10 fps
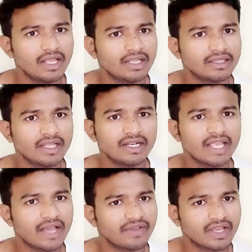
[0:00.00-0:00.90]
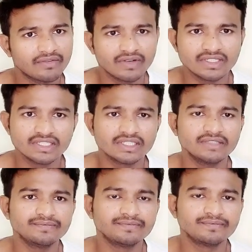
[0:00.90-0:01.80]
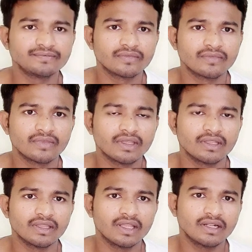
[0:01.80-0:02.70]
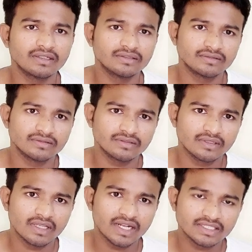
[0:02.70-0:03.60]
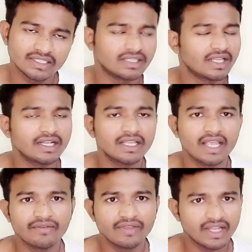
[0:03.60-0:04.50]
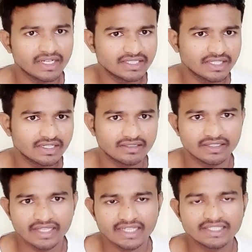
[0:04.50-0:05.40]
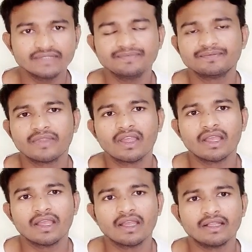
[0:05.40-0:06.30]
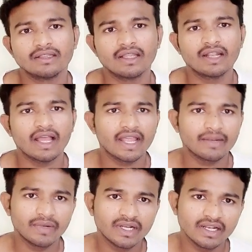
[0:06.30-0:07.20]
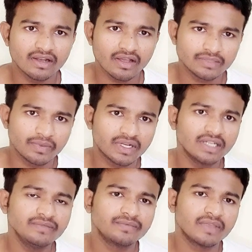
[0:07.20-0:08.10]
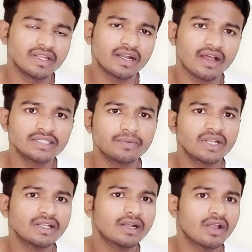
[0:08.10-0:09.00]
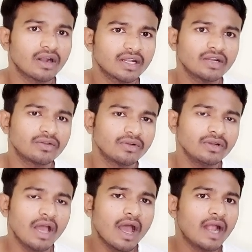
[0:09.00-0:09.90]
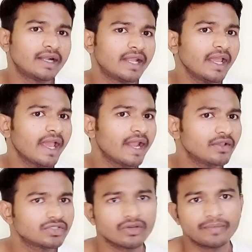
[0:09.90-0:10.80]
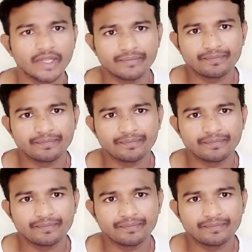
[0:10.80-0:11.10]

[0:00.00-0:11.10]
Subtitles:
then he have a conversation, then he have a allergic reaction. Then I admitted in hospital. In that hospital, the doctor told, take endoscopy.